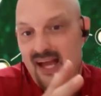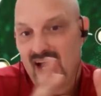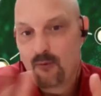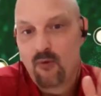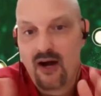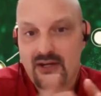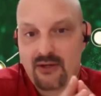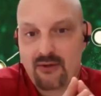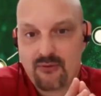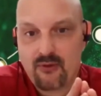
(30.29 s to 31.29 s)
I walk
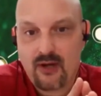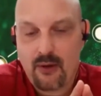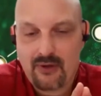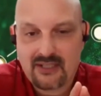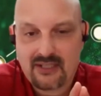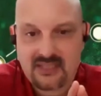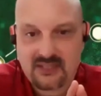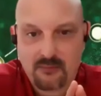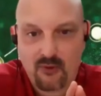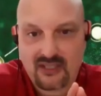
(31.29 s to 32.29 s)
you through how our
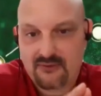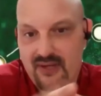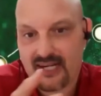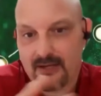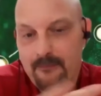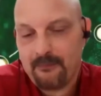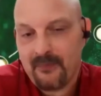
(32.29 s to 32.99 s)
system works. In fact,